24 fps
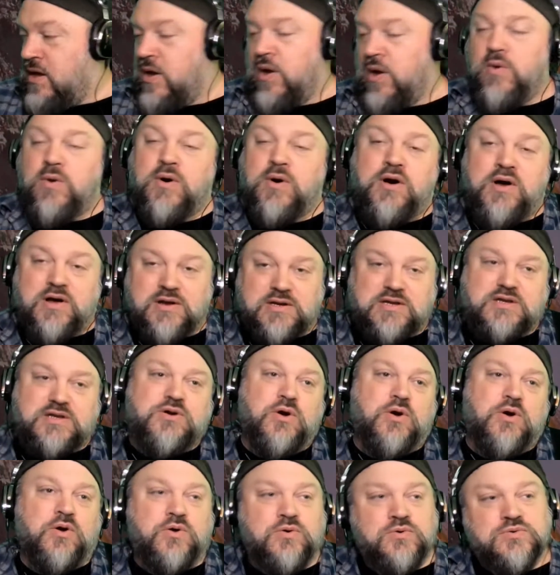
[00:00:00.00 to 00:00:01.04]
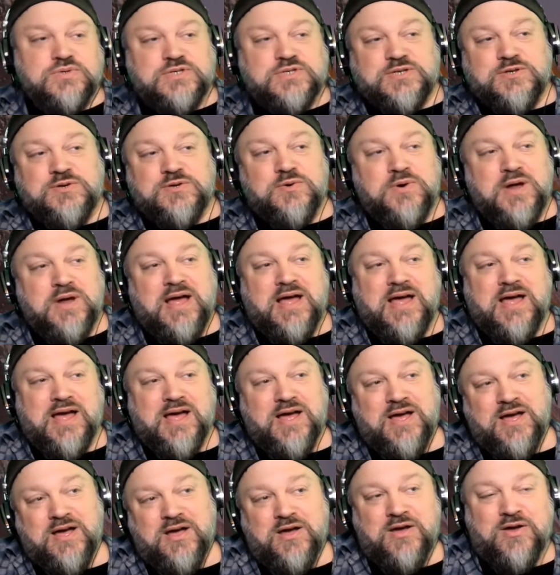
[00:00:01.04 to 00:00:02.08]
What goes
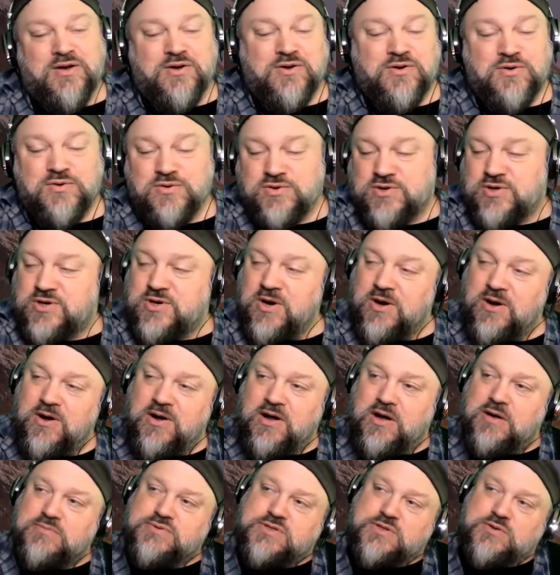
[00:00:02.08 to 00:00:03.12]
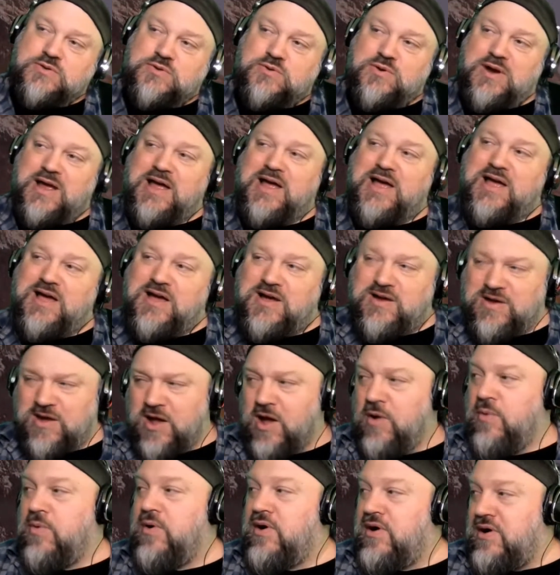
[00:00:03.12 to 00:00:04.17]
around, comes around.
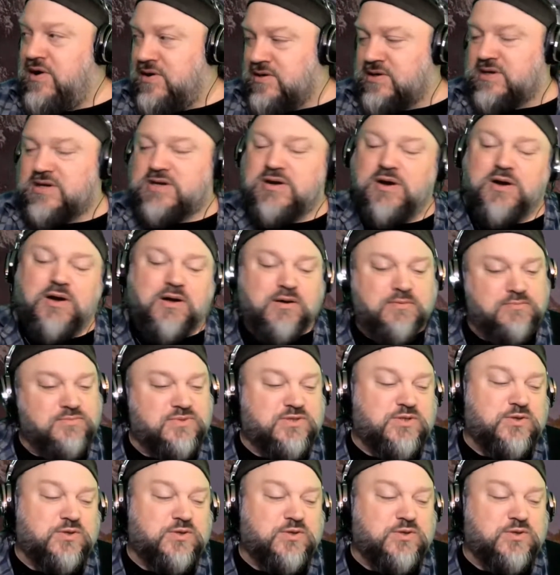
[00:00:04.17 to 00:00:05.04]
What comes